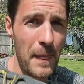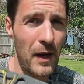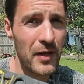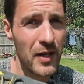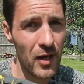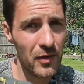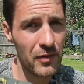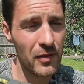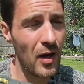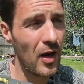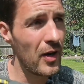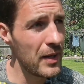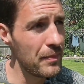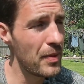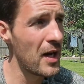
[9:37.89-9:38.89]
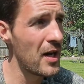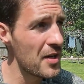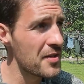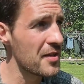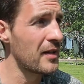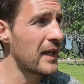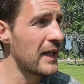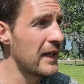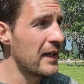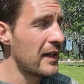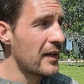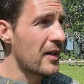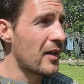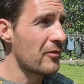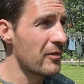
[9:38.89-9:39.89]
I personally
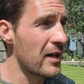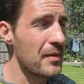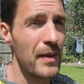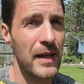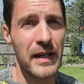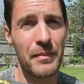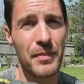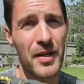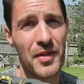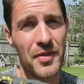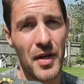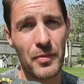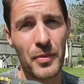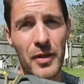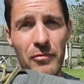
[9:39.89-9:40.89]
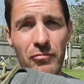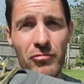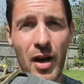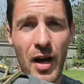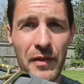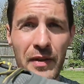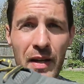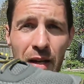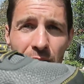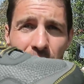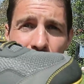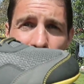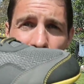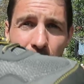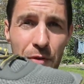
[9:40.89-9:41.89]
can't recommend it because I wouldn't run
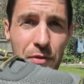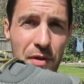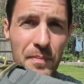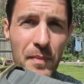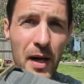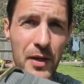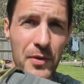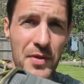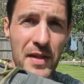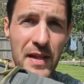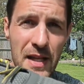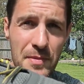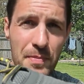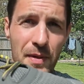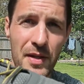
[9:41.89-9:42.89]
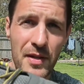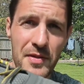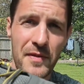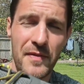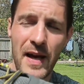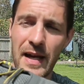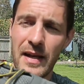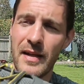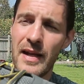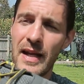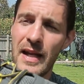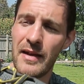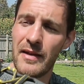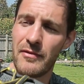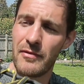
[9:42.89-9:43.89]
loads of miles in this because of that
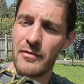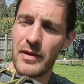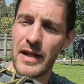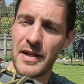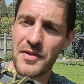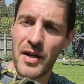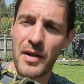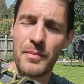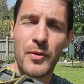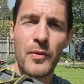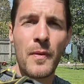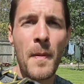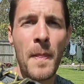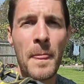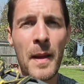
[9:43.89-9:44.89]
example.